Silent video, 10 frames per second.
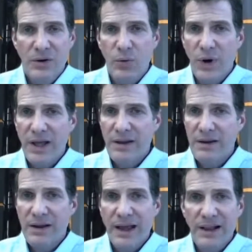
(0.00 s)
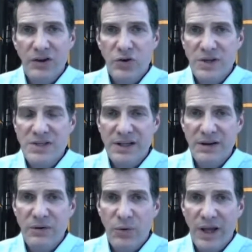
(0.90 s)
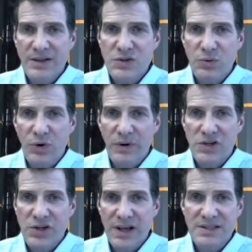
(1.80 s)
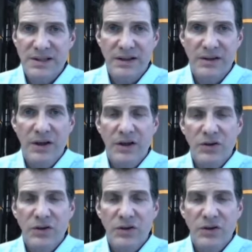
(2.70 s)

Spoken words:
when electricity rates were adjusted